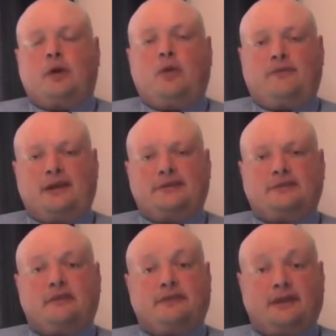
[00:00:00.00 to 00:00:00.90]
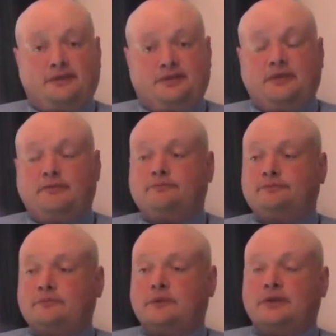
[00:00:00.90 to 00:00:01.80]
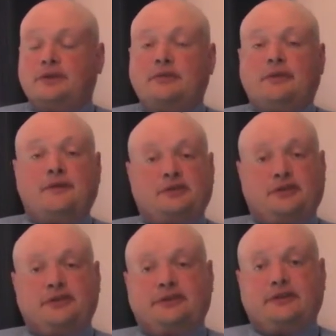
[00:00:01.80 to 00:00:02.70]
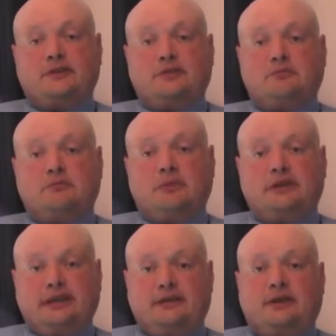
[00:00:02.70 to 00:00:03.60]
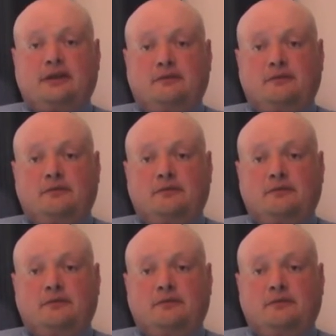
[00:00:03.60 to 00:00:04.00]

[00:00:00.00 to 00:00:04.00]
Oh, I've had some UFO sightings. Indeed, I have.